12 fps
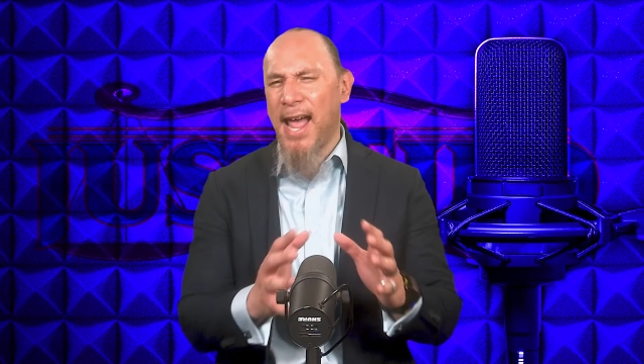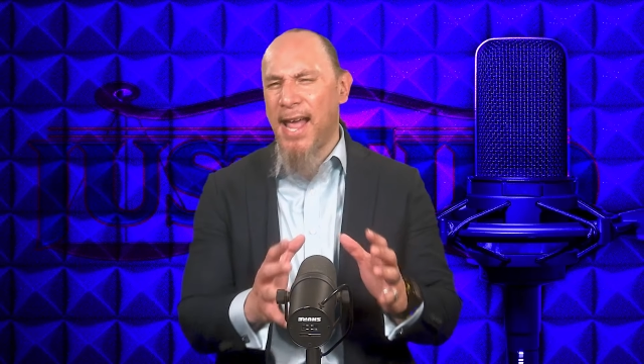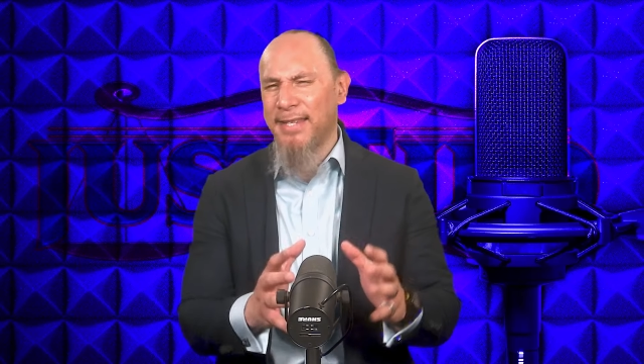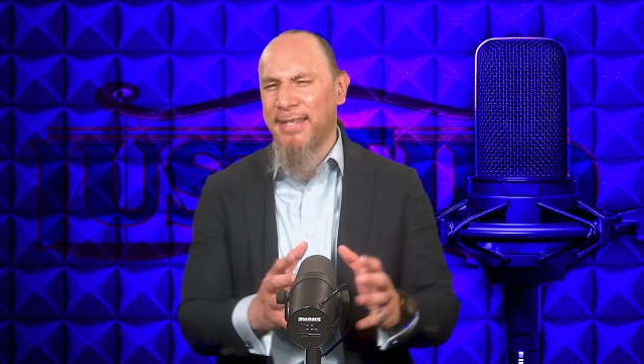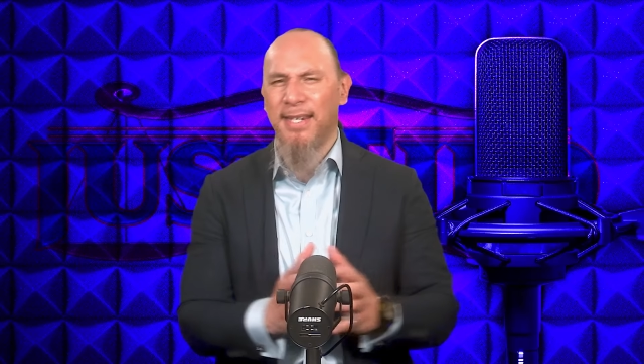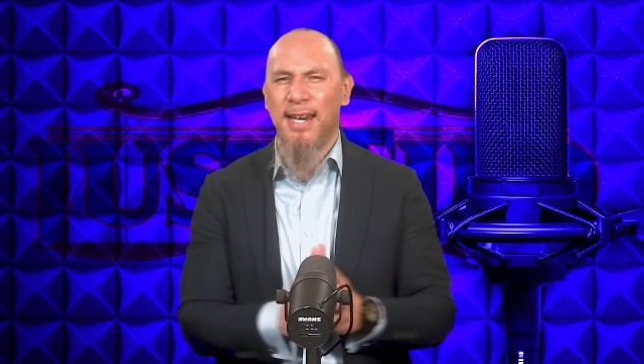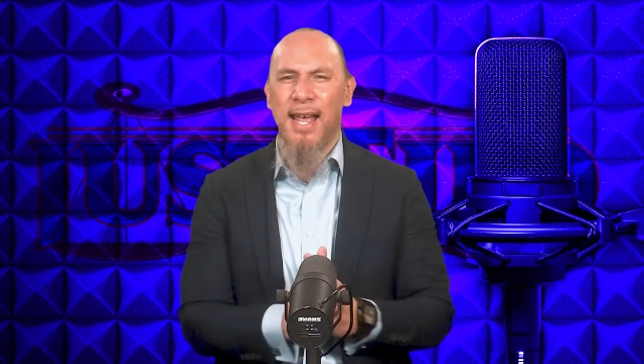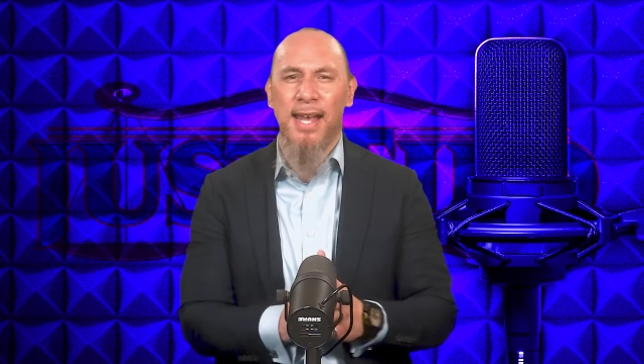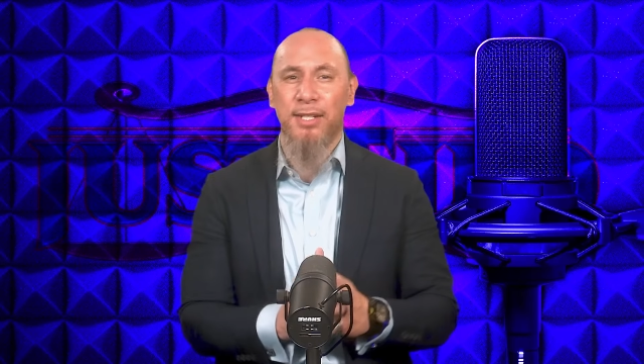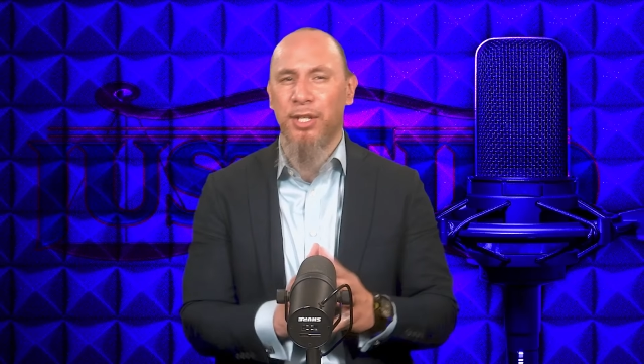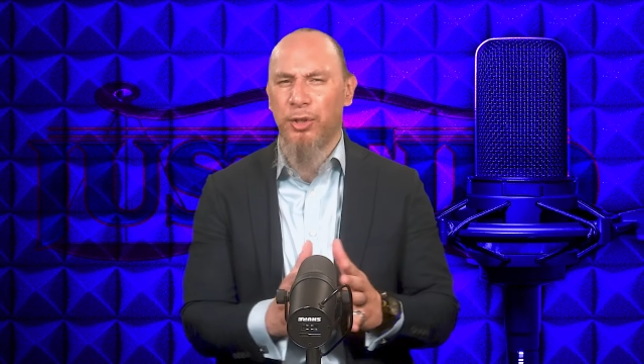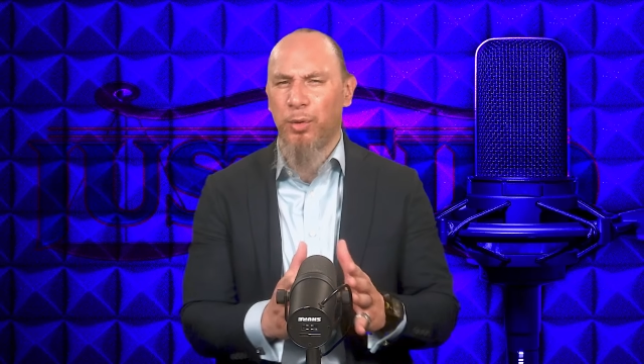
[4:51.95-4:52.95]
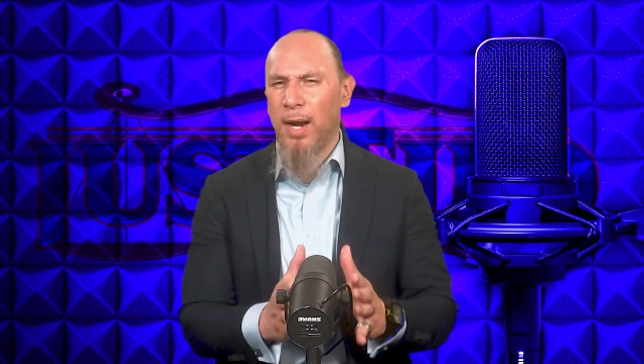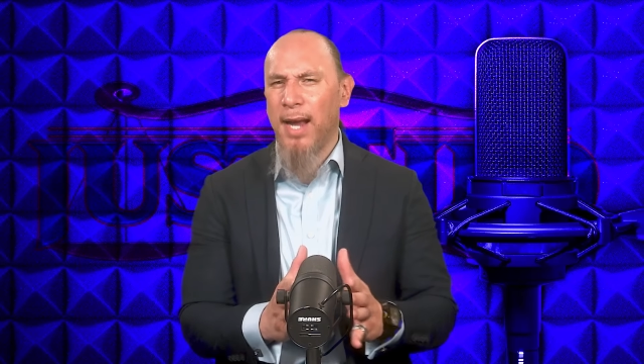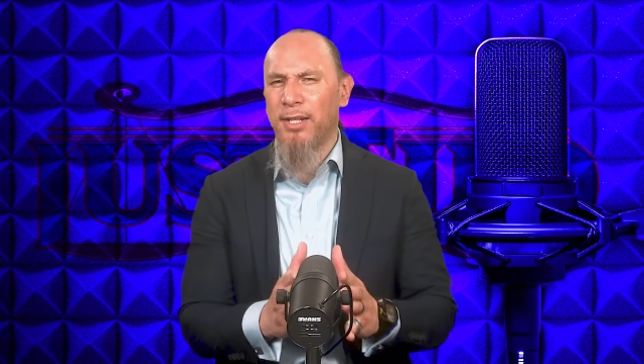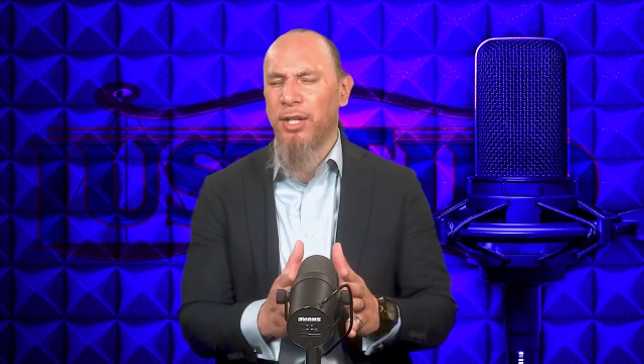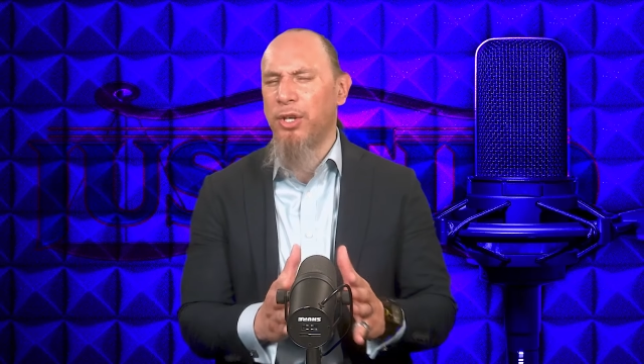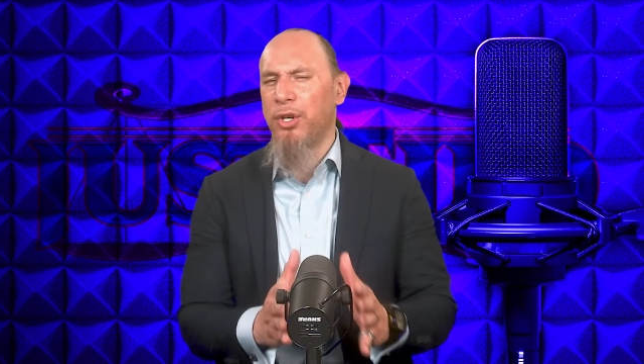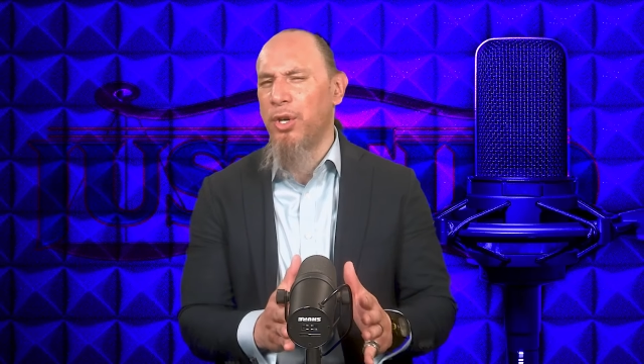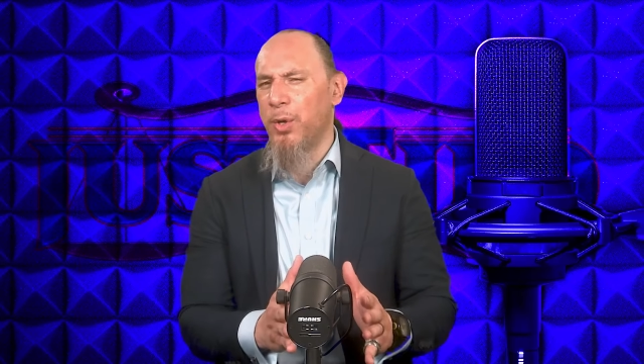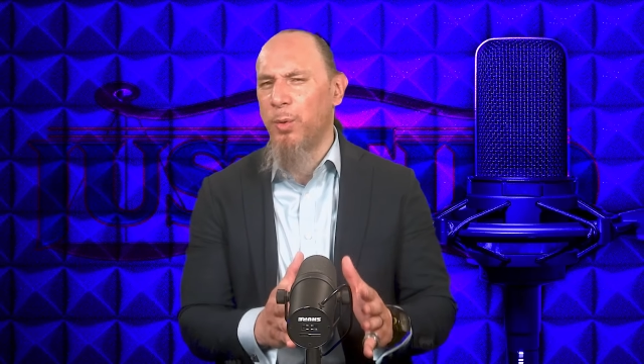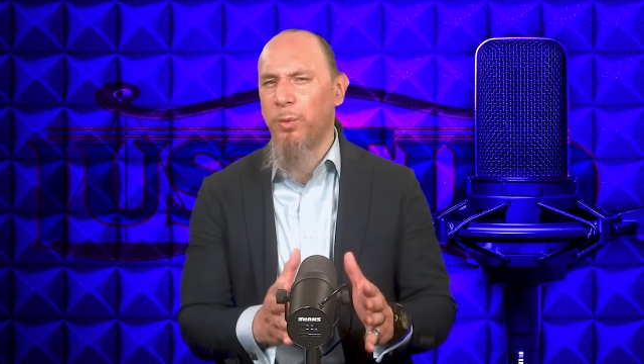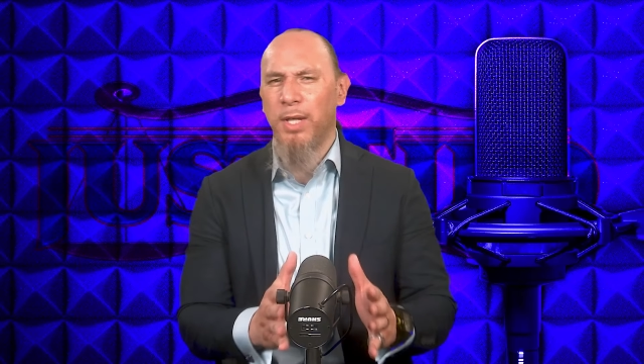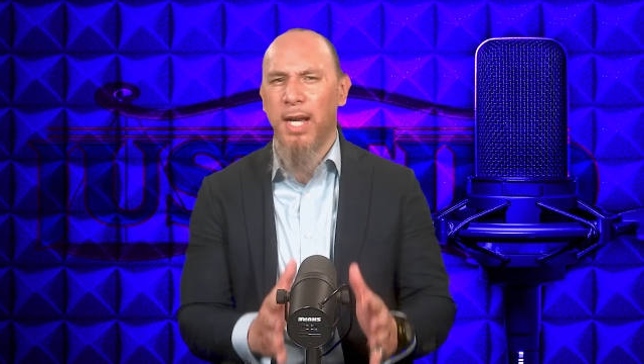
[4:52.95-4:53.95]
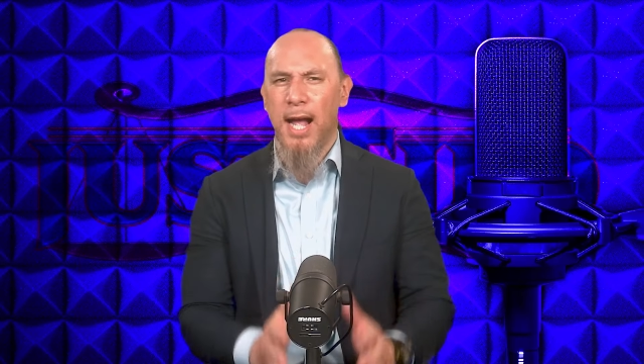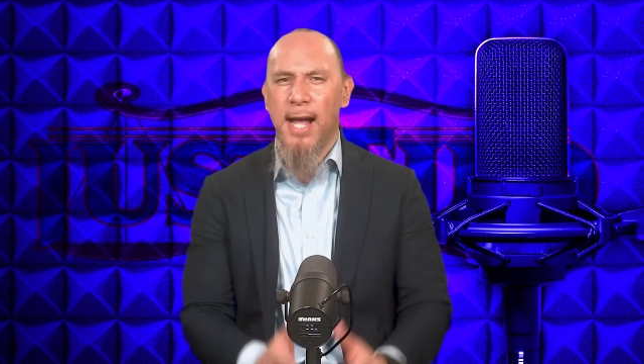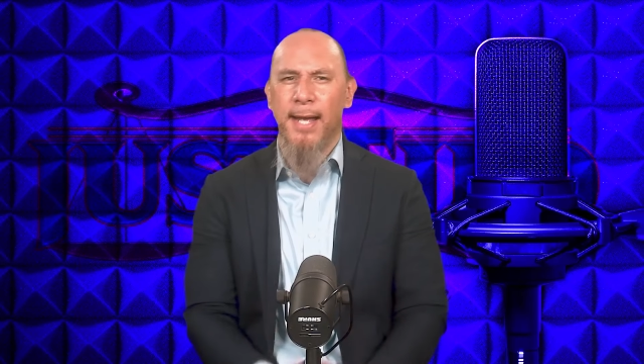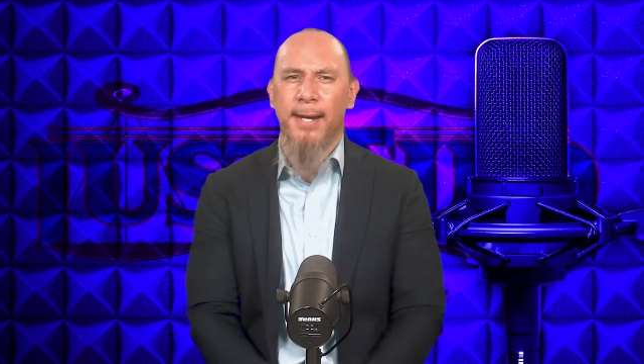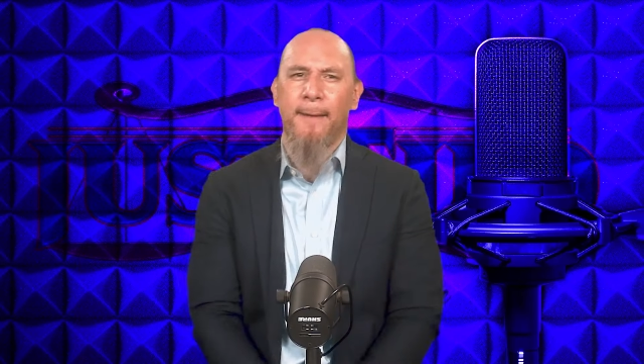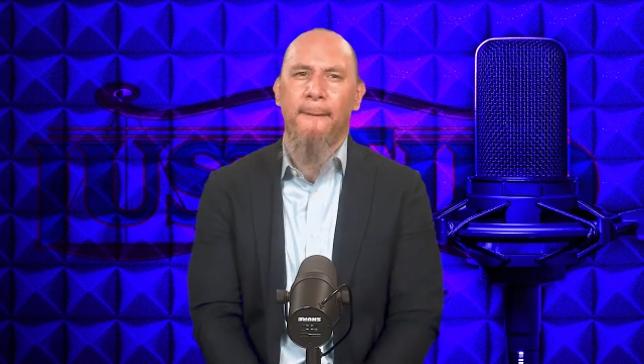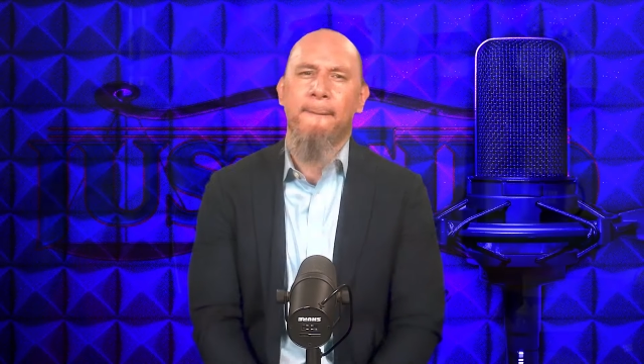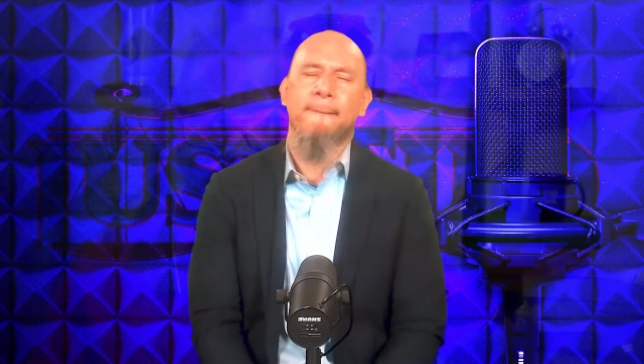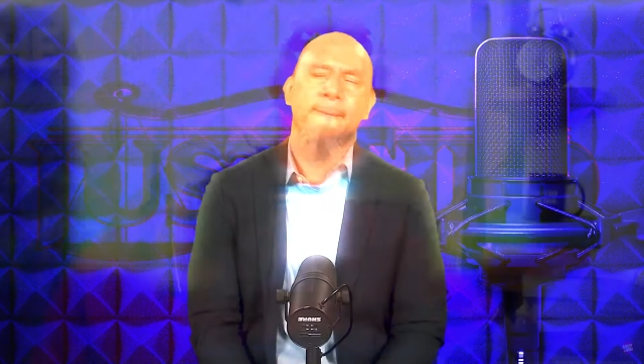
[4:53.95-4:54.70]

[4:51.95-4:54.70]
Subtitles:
asinine to try to know God.